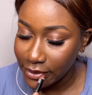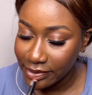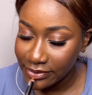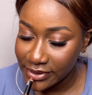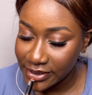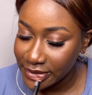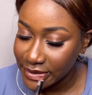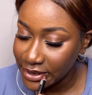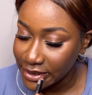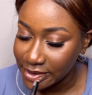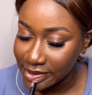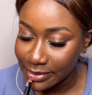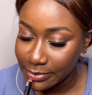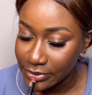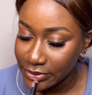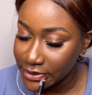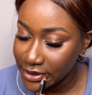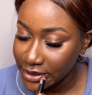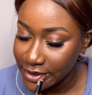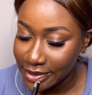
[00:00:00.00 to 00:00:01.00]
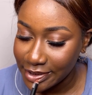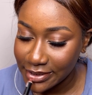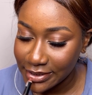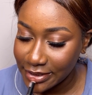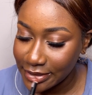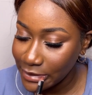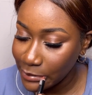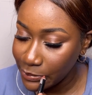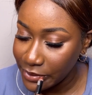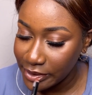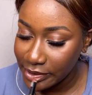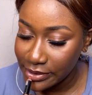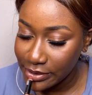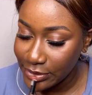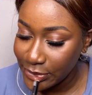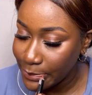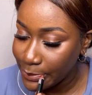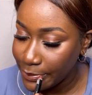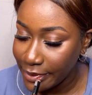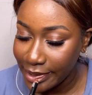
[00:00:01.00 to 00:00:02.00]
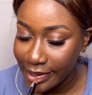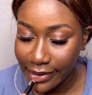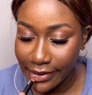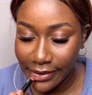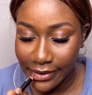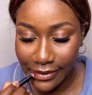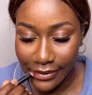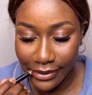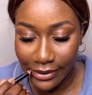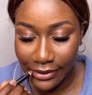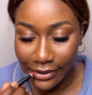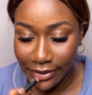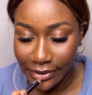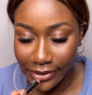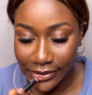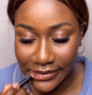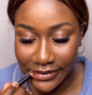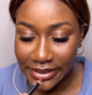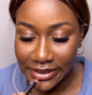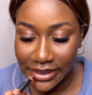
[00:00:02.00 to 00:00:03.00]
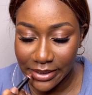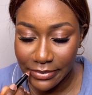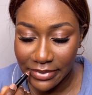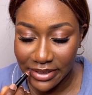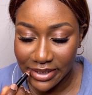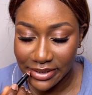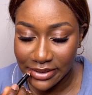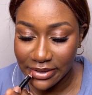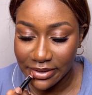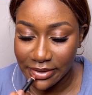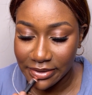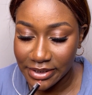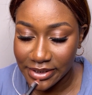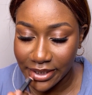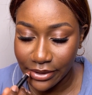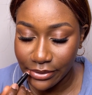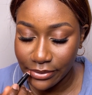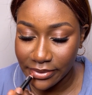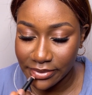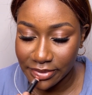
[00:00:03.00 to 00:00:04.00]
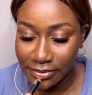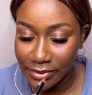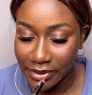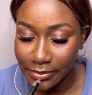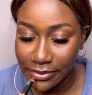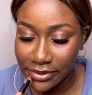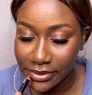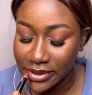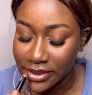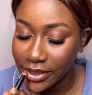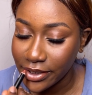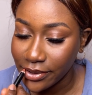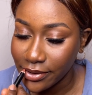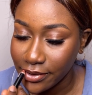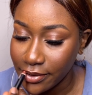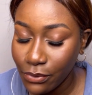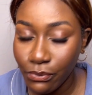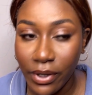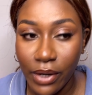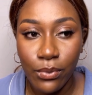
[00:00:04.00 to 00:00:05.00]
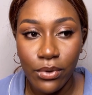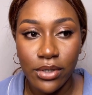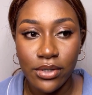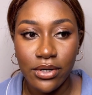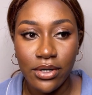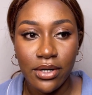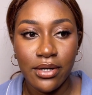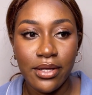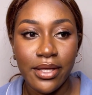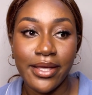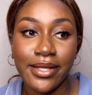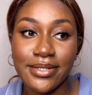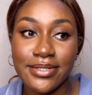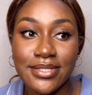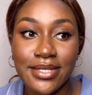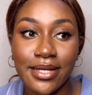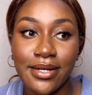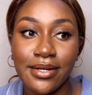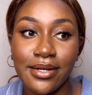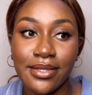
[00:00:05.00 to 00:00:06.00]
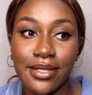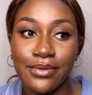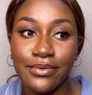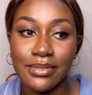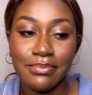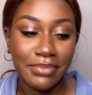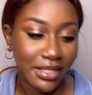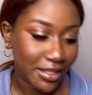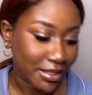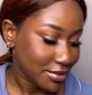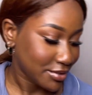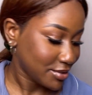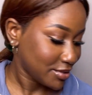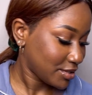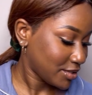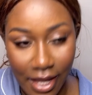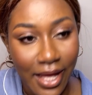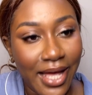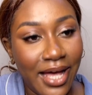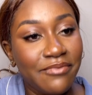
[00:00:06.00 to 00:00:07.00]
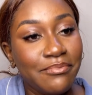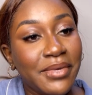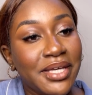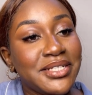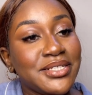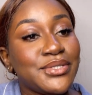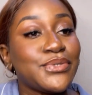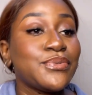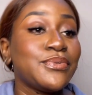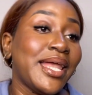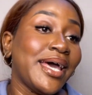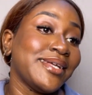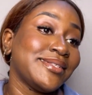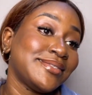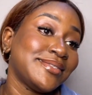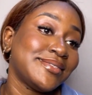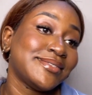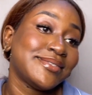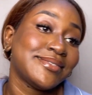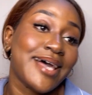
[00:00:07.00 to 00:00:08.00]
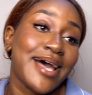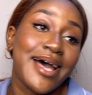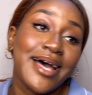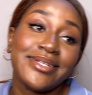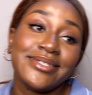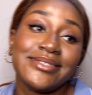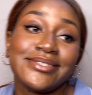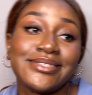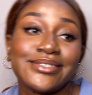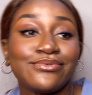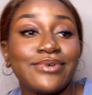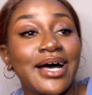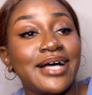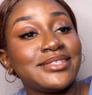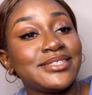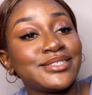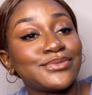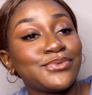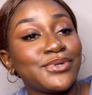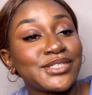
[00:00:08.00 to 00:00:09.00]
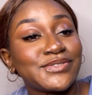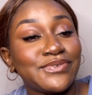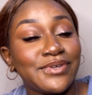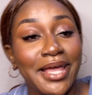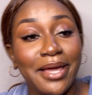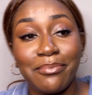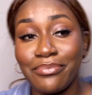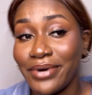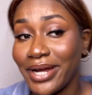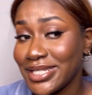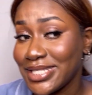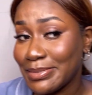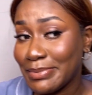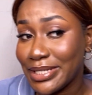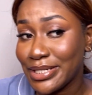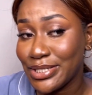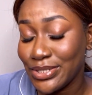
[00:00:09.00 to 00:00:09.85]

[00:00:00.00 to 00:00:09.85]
of these things I'm doing is in a bid to blend the colors seamlessly because I don't want to be able to tell where one color ends and another one begins. I have made it 2 lights, and while this works for like bridesmaid